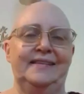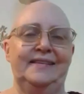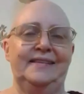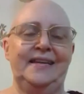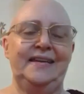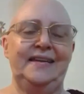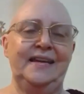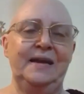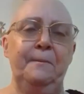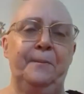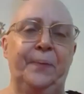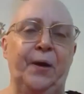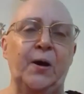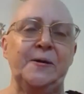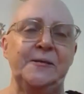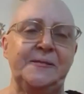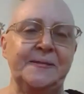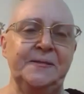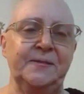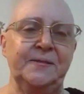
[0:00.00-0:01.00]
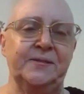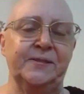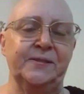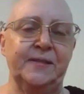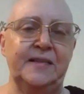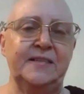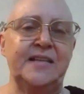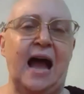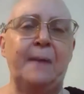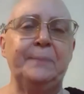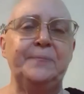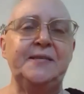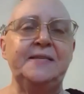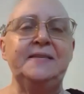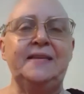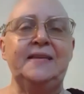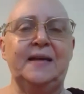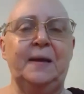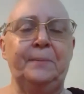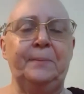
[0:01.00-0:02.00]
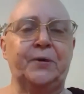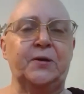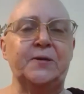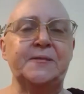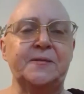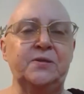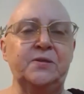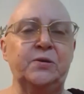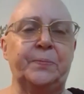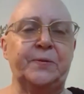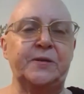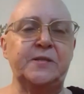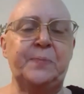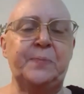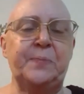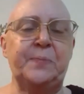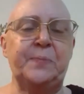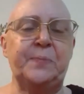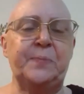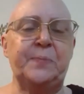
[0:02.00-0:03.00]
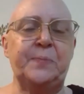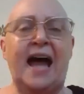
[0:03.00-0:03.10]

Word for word: the impersonal, adopting the impersonal perspective,